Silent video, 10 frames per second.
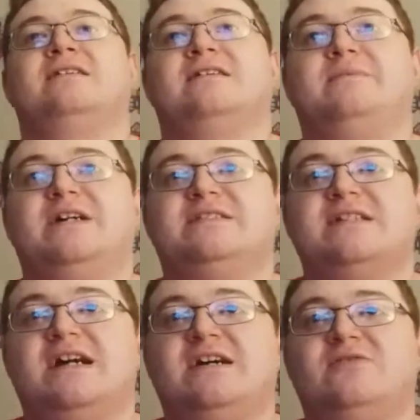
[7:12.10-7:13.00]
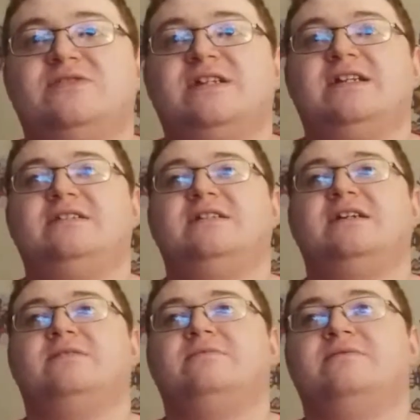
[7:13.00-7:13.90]
Come on, Styles. You got you
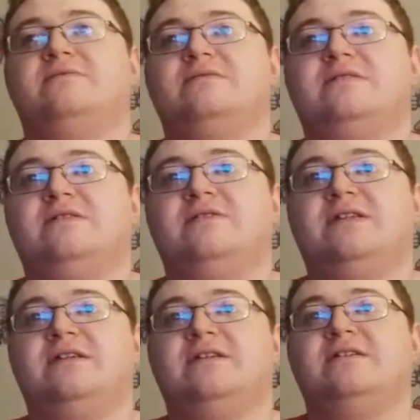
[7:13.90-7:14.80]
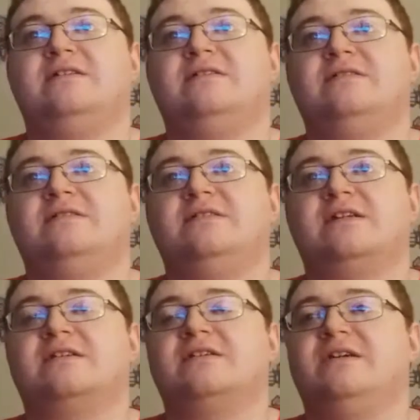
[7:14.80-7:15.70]
got Oh, uh, he, he's
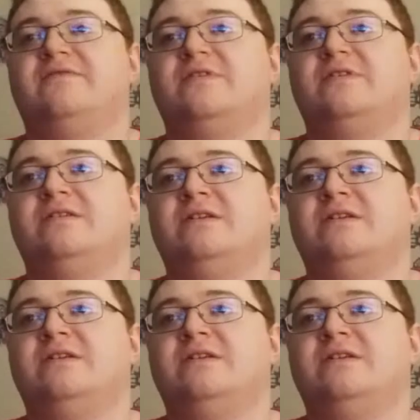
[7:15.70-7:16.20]
not going to cover.